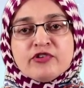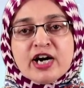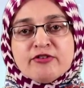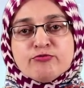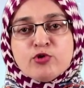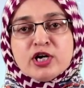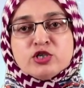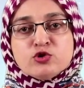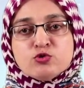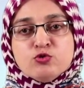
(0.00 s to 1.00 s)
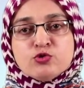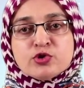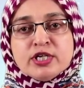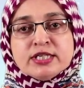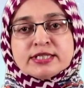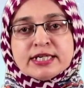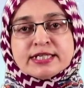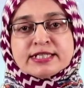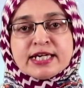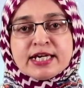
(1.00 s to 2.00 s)

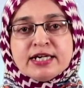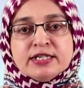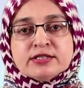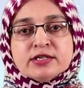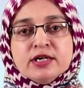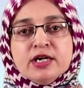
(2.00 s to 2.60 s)
5.236 seconds